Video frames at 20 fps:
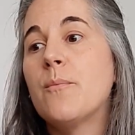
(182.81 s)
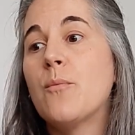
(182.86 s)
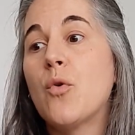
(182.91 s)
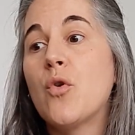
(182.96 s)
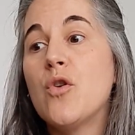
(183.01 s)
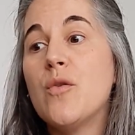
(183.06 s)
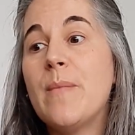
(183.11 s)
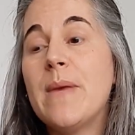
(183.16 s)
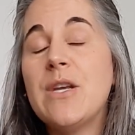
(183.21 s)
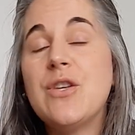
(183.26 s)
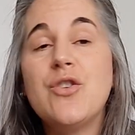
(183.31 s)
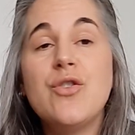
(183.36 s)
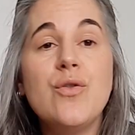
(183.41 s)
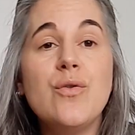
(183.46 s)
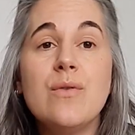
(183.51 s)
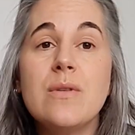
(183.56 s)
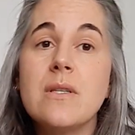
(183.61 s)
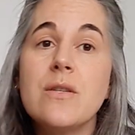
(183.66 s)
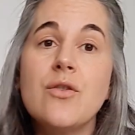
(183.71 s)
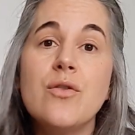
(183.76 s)
Or you may
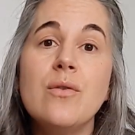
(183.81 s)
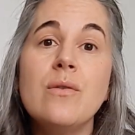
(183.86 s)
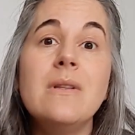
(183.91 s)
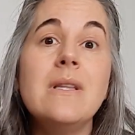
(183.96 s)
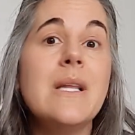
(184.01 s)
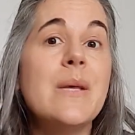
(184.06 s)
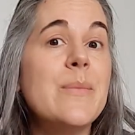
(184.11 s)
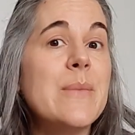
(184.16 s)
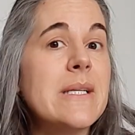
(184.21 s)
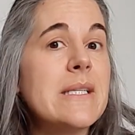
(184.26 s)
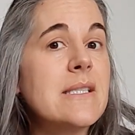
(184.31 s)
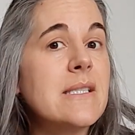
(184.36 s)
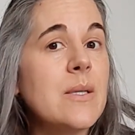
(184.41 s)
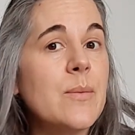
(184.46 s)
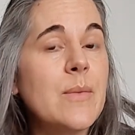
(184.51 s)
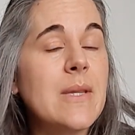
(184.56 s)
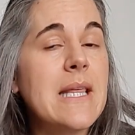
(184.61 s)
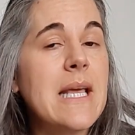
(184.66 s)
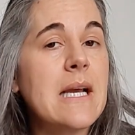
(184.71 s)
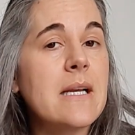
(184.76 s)
choose to limit
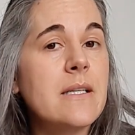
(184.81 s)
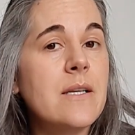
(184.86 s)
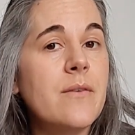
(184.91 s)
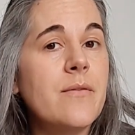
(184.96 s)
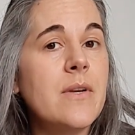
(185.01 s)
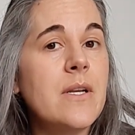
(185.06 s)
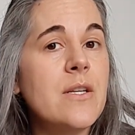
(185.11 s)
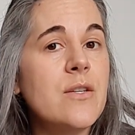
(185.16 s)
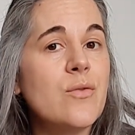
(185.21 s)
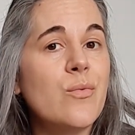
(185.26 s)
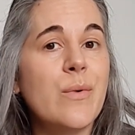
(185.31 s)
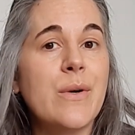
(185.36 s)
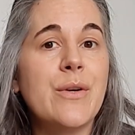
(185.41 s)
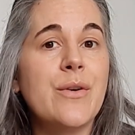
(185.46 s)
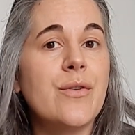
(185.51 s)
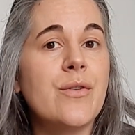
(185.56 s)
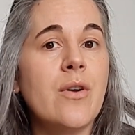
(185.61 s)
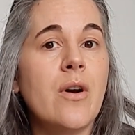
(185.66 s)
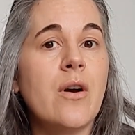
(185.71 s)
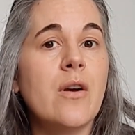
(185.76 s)
some of the activities where
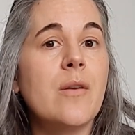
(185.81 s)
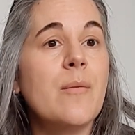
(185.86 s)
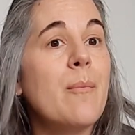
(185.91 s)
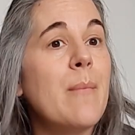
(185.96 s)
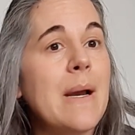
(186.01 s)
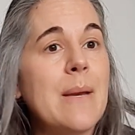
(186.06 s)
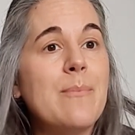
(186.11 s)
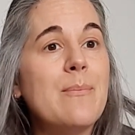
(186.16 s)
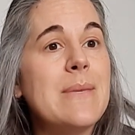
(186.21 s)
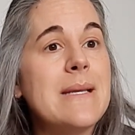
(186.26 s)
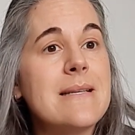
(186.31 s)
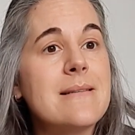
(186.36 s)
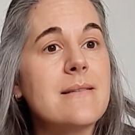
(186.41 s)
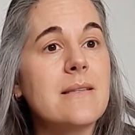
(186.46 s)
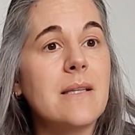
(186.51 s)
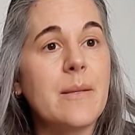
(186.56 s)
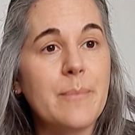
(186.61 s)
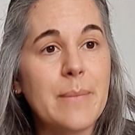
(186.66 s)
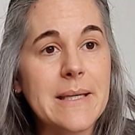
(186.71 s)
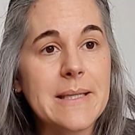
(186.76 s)
your dog might be
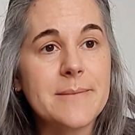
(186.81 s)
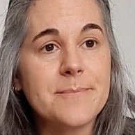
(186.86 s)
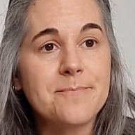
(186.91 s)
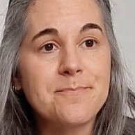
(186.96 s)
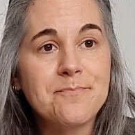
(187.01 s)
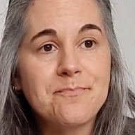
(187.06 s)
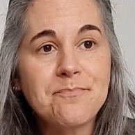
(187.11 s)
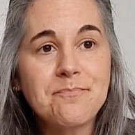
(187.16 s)
slipping.